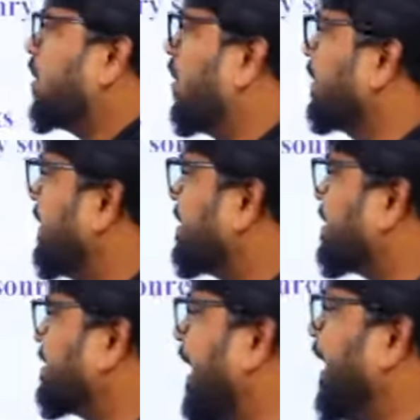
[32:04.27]
On this
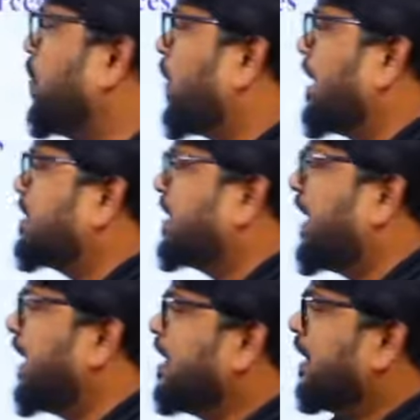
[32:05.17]
side you can
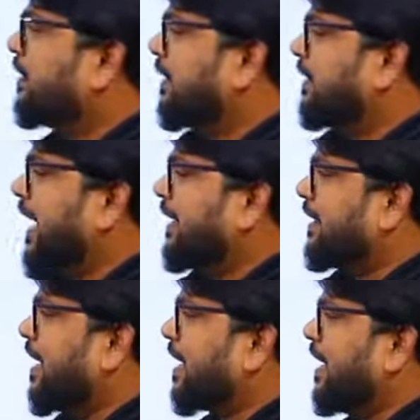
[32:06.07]
see the
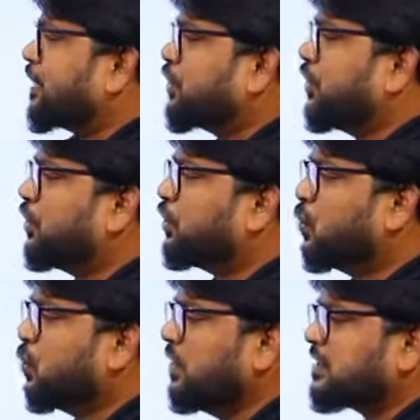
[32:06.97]
data collection
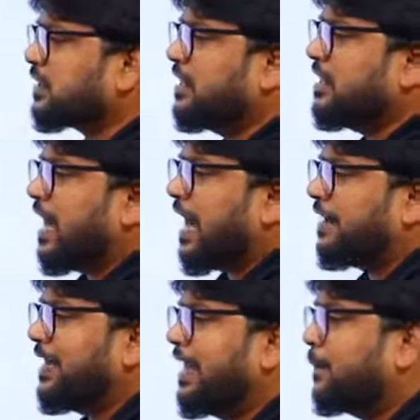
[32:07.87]
tools
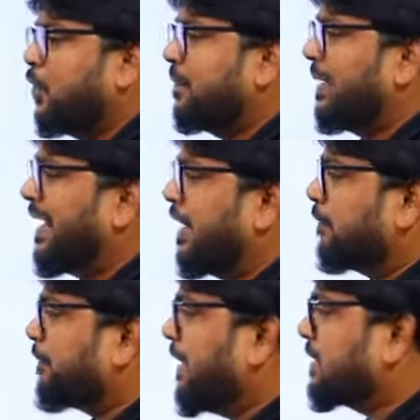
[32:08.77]
available, my dear
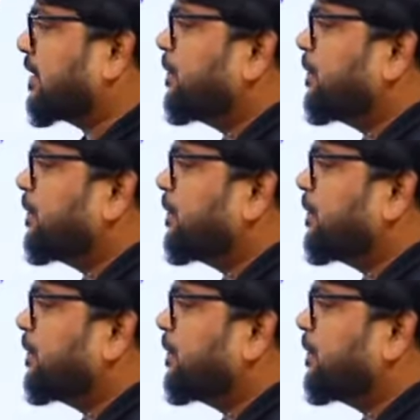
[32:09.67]
friends.